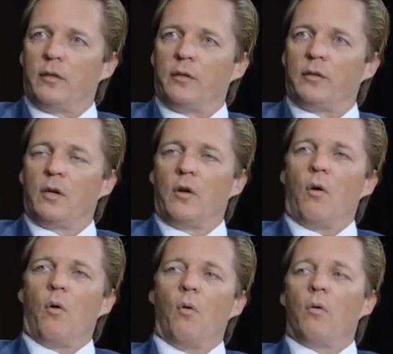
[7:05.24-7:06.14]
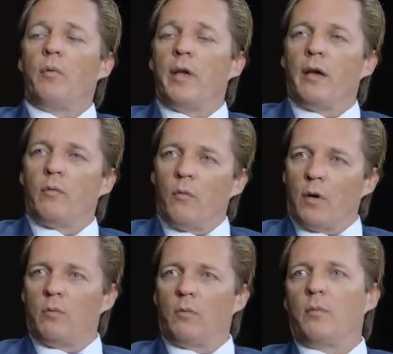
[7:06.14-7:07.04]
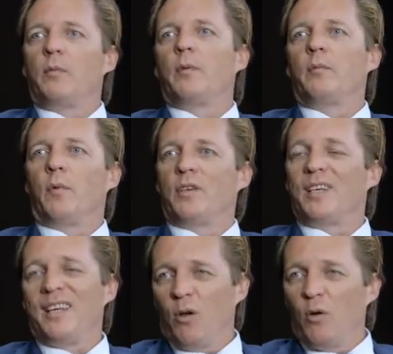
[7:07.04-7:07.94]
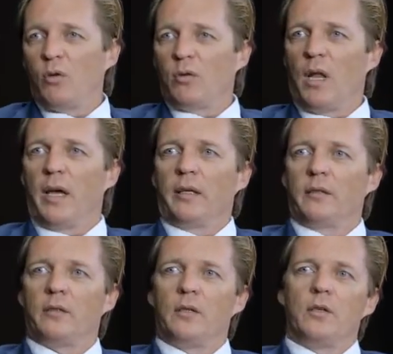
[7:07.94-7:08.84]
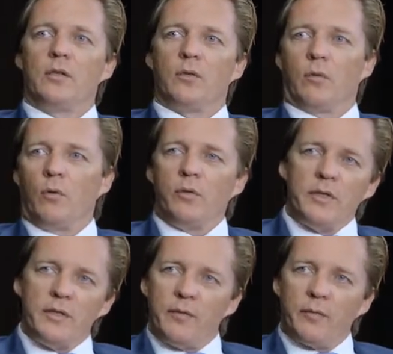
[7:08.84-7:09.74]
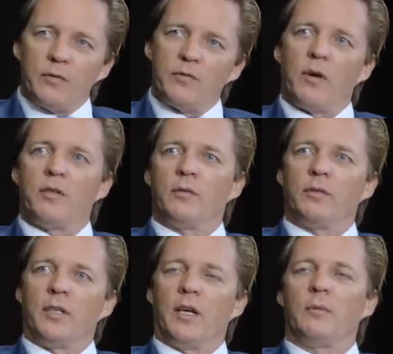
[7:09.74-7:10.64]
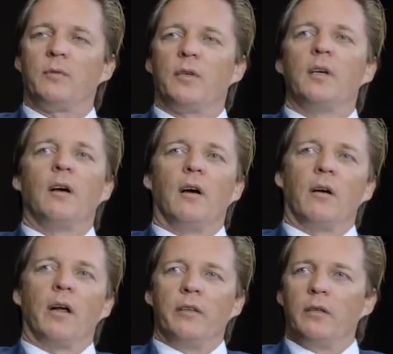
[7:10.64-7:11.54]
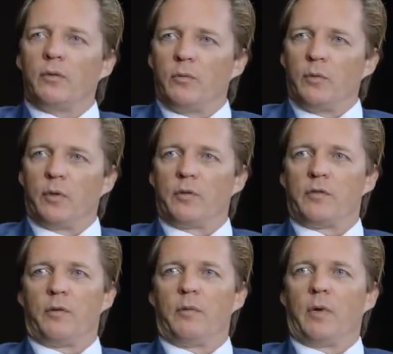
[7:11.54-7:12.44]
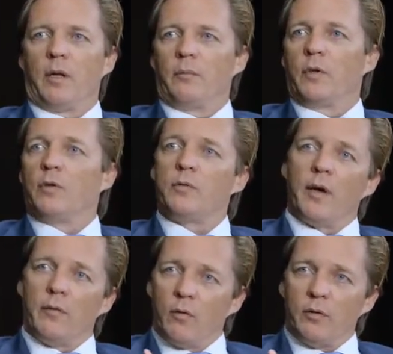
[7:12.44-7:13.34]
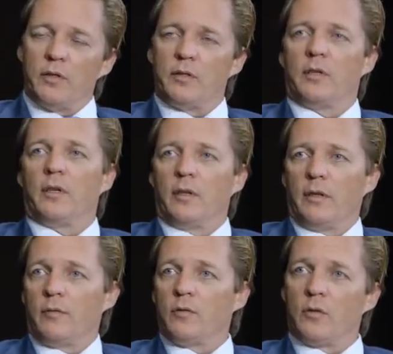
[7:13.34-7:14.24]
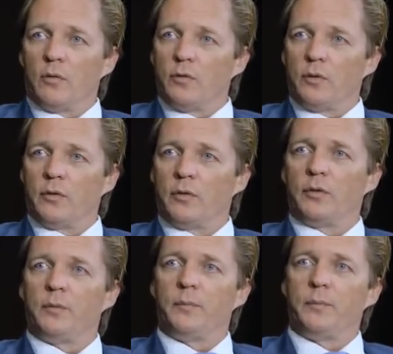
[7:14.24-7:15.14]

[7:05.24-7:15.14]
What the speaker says: centers, or we have a one-on-one with basically local clients. So all these different structural setups are ideal to work with Streamline, because you have all these different solutions.